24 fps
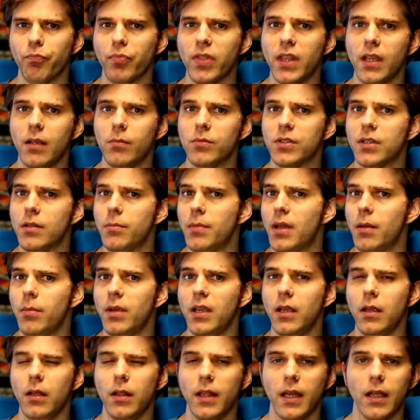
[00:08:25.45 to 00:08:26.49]
themes that
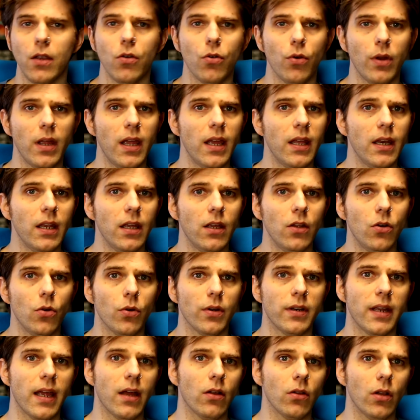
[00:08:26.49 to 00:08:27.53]
maybe they created
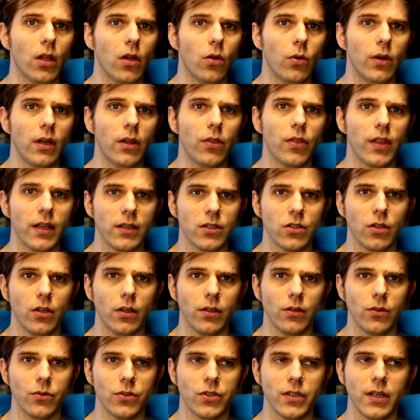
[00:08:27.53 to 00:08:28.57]
or downloaded, things
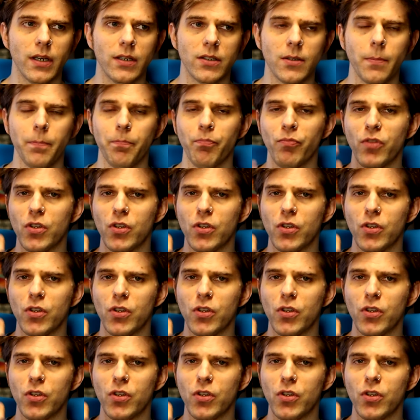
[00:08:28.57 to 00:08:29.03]
along those lines.